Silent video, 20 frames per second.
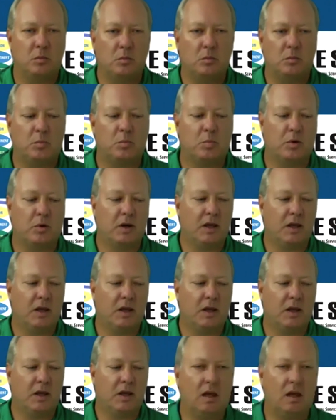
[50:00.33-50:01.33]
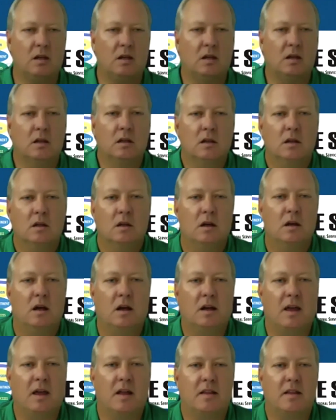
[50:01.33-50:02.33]
bringing in,
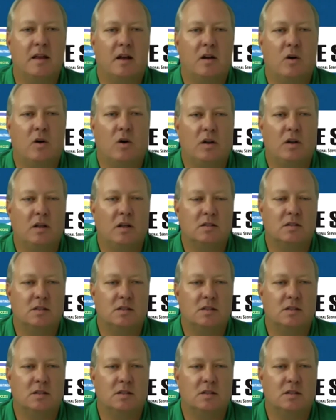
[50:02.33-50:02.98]
again, that audience,